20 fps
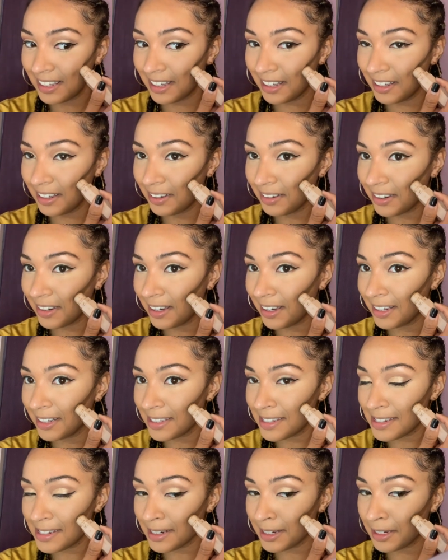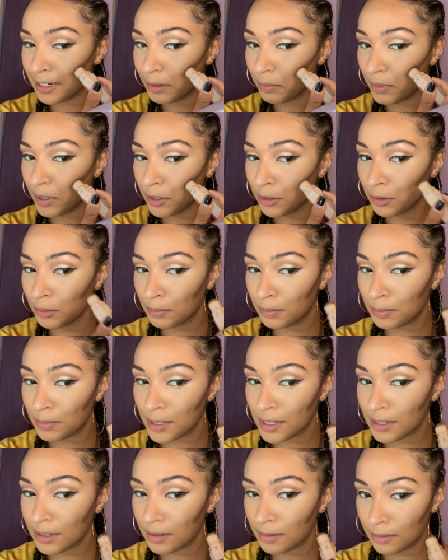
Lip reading: Oh god, it's sticking to my hoops.